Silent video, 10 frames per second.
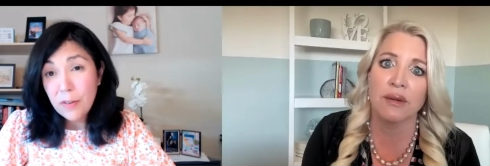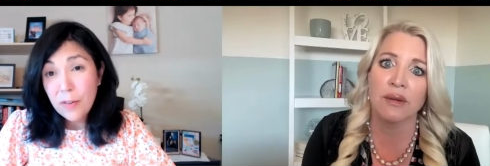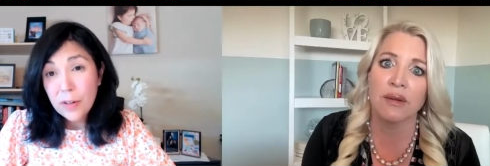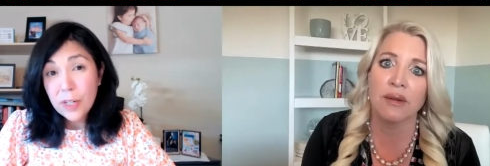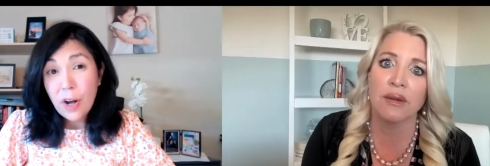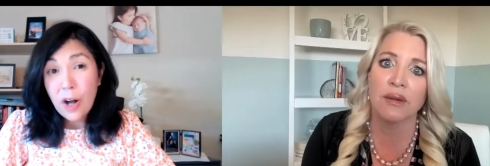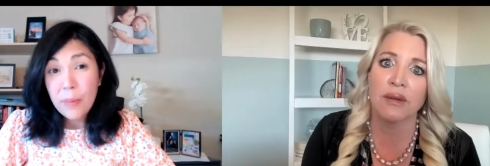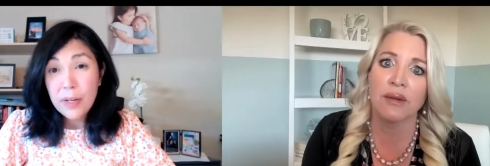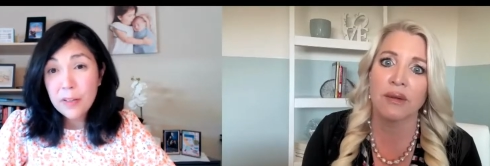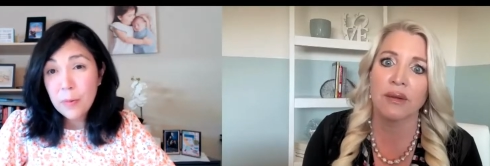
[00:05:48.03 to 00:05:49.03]
Speaker 1: is a very
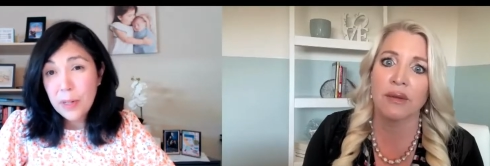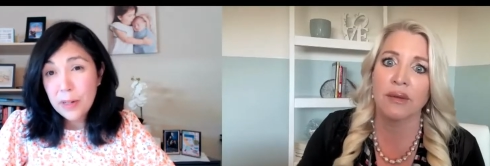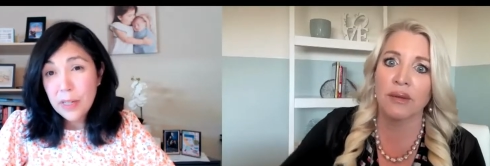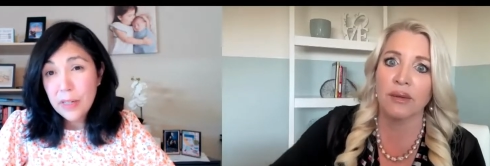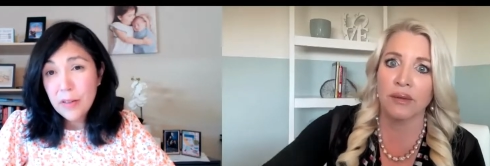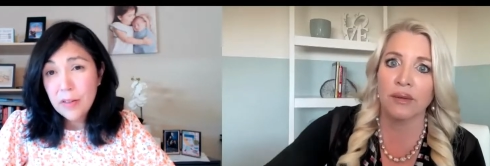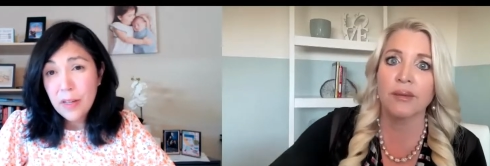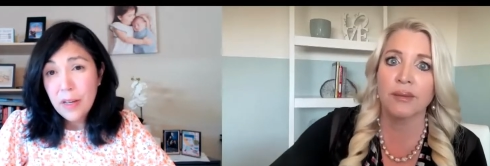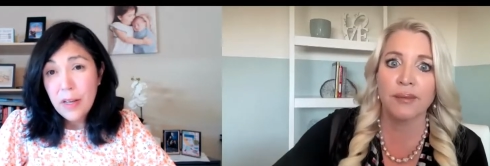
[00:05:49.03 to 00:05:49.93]
common experience.